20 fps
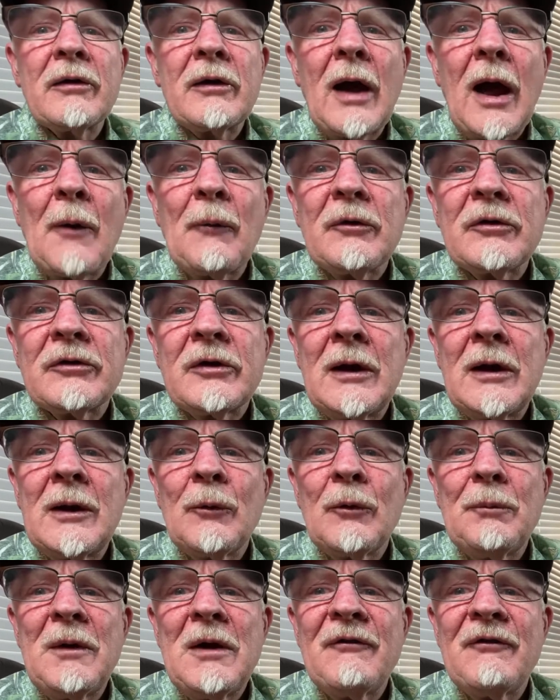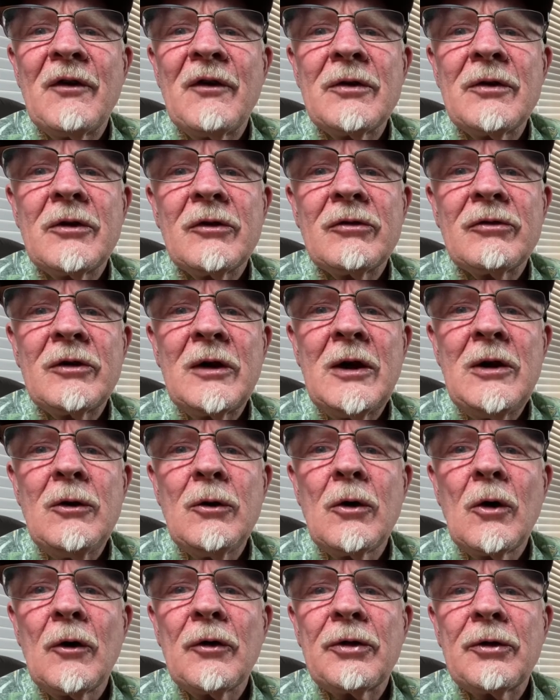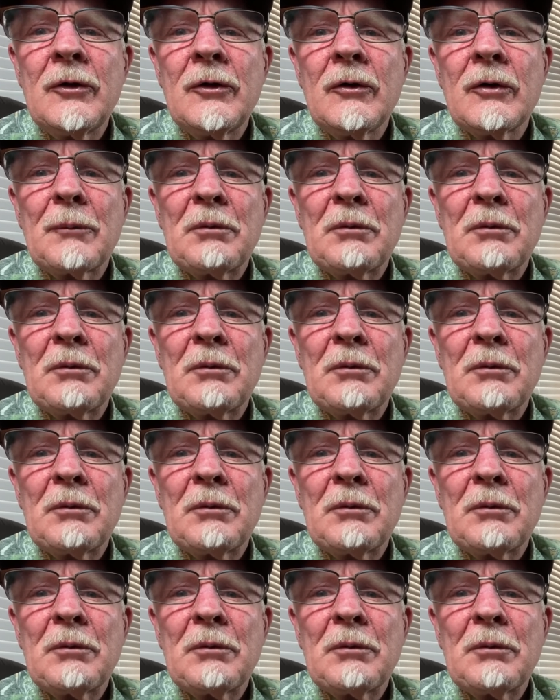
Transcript: I was saying it would be fun to see you go through